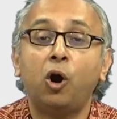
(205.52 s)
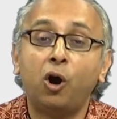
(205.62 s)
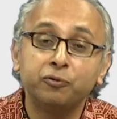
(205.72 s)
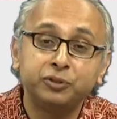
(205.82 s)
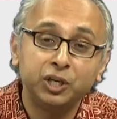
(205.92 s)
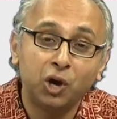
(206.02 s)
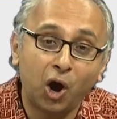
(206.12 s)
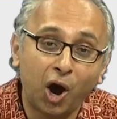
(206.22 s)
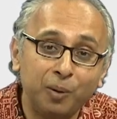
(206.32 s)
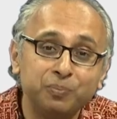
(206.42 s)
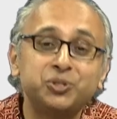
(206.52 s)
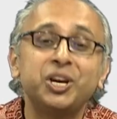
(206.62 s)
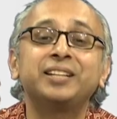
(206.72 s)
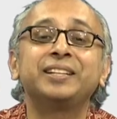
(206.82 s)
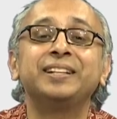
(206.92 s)
of the
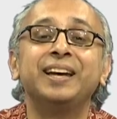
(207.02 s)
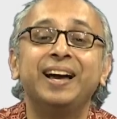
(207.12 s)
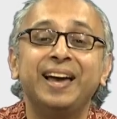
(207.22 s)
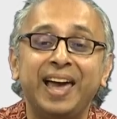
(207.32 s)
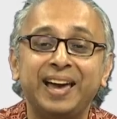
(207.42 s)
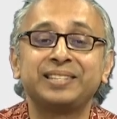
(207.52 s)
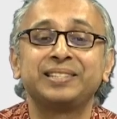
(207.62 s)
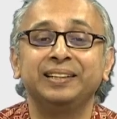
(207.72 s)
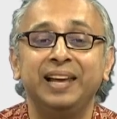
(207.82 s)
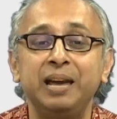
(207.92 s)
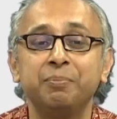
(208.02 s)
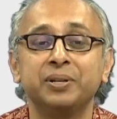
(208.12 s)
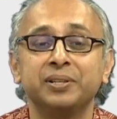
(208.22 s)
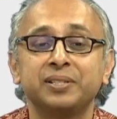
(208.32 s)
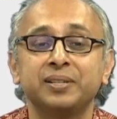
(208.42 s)
object that X
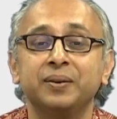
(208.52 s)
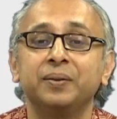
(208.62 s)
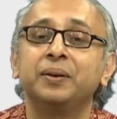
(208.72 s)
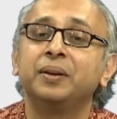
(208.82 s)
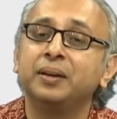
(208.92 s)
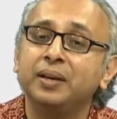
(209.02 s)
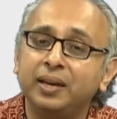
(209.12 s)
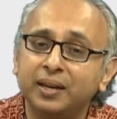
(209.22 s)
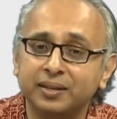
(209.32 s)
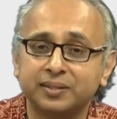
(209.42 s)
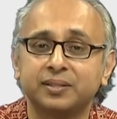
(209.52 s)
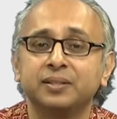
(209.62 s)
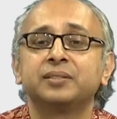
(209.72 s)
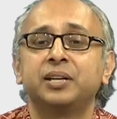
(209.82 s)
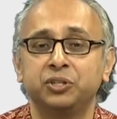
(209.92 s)
labels is
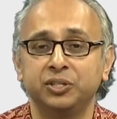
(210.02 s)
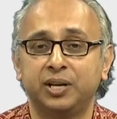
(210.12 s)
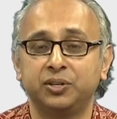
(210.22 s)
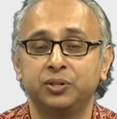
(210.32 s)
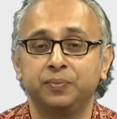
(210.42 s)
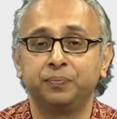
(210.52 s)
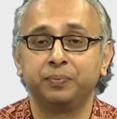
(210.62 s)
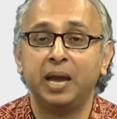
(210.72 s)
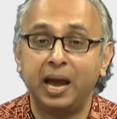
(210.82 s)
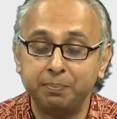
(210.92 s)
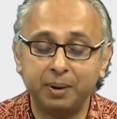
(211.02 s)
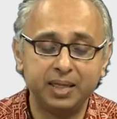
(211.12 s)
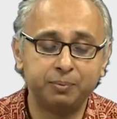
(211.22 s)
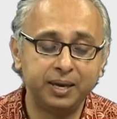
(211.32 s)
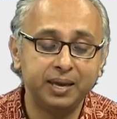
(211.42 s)
such and such. And by
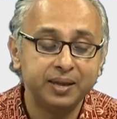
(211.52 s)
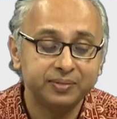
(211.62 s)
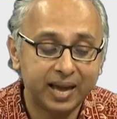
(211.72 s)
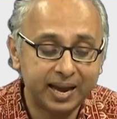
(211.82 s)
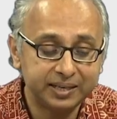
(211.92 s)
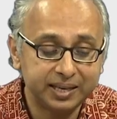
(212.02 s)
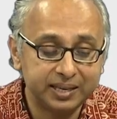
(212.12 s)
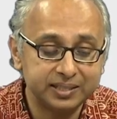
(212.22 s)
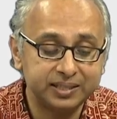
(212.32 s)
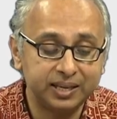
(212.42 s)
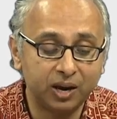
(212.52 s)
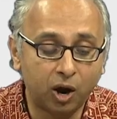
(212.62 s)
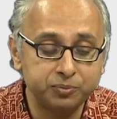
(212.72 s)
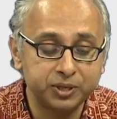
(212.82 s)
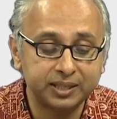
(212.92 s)
the way, that is the
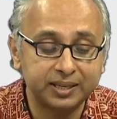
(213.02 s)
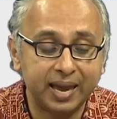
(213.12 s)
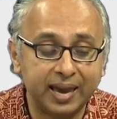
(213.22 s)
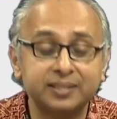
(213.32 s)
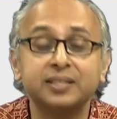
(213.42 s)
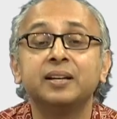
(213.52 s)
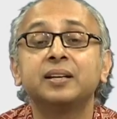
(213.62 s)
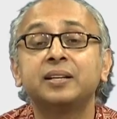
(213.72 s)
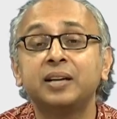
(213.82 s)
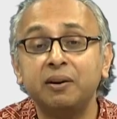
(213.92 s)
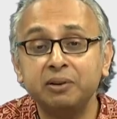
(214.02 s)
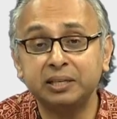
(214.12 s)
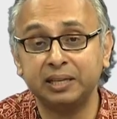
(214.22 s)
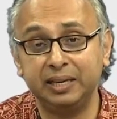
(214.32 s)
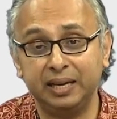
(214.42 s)
object that X
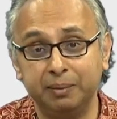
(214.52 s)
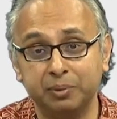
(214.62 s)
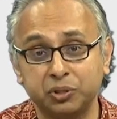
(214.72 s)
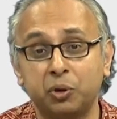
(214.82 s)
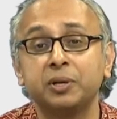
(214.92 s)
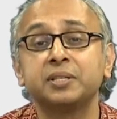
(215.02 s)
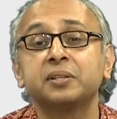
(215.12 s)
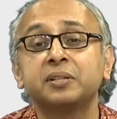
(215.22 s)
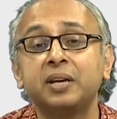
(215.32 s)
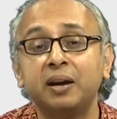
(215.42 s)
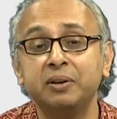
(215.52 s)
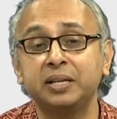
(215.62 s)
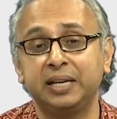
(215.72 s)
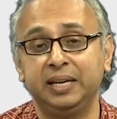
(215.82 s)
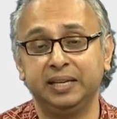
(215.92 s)
currently labels or is
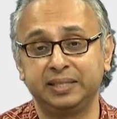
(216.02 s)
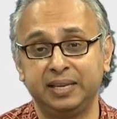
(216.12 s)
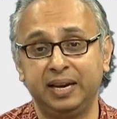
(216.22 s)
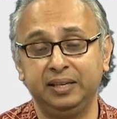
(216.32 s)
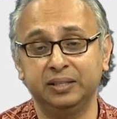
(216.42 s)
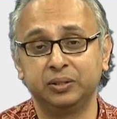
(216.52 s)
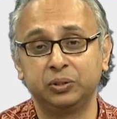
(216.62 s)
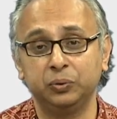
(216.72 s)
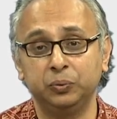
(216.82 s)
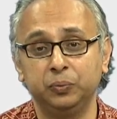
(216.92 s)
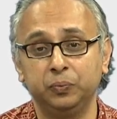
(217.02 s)
currently assigned to.